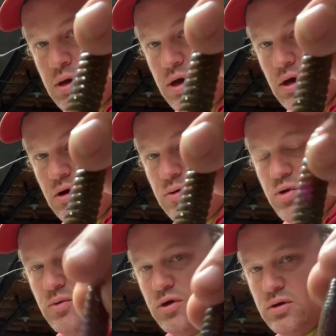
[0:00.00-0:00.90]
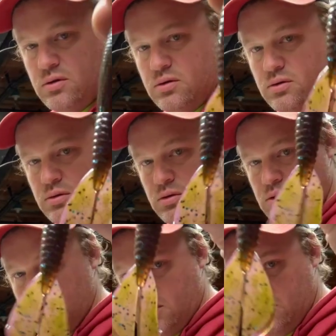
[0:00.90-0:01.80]
and green pumpkin.
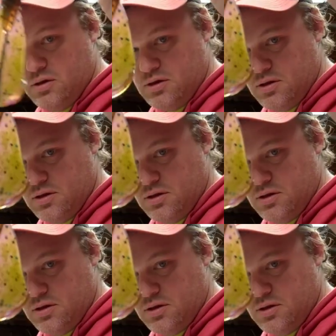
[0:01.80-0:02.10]
You can see the